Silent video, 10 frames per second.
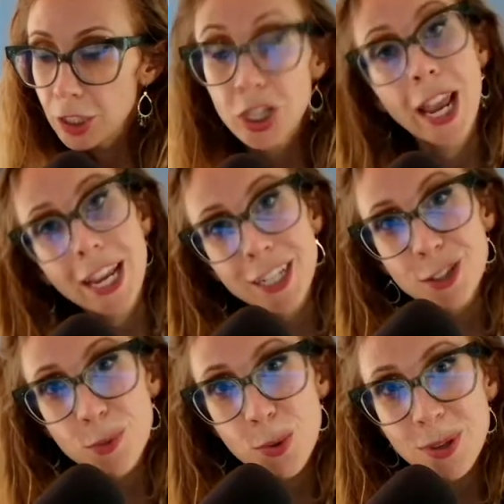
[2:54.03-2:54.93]
change
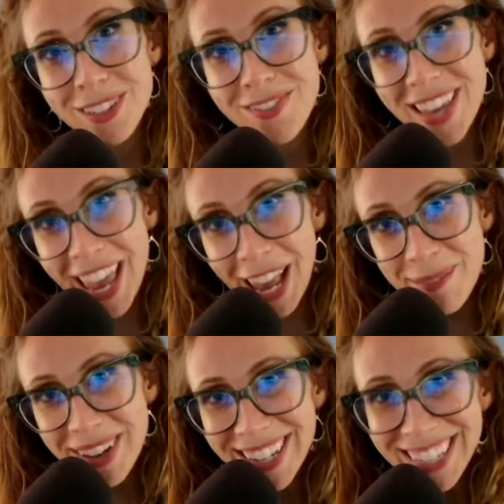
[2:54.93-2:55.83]
the rules of the game.